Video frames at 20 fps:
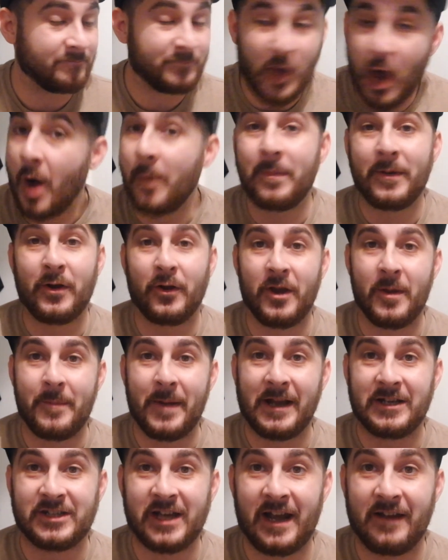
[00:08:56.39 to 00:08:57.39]
I've been on the
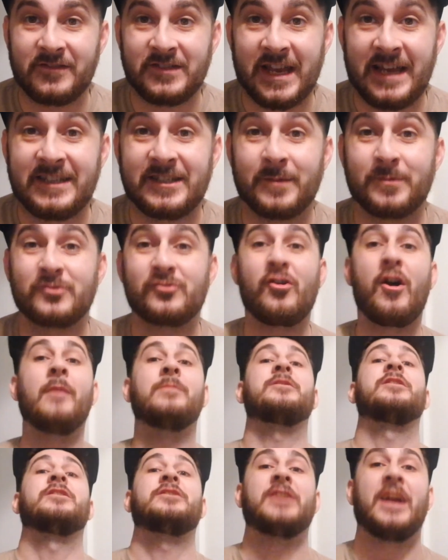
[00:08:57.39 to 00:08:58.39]
bench, LFC. Subscribe
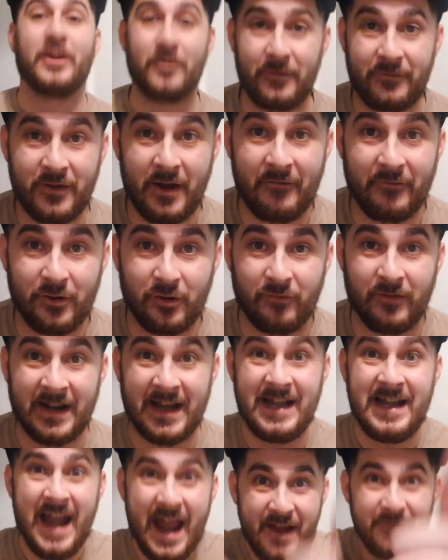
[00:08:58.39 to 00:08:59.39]
to the channel if you haven't already.
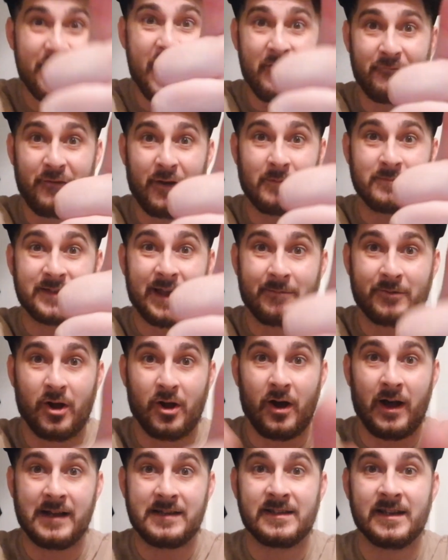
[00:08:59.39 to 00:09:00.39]
Leave that thumbs up,
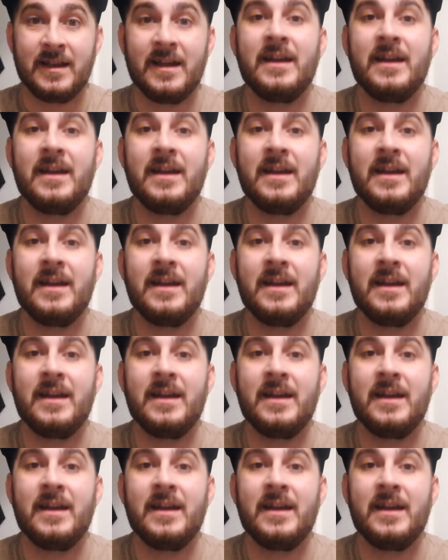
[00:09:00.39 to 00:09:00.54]
guys.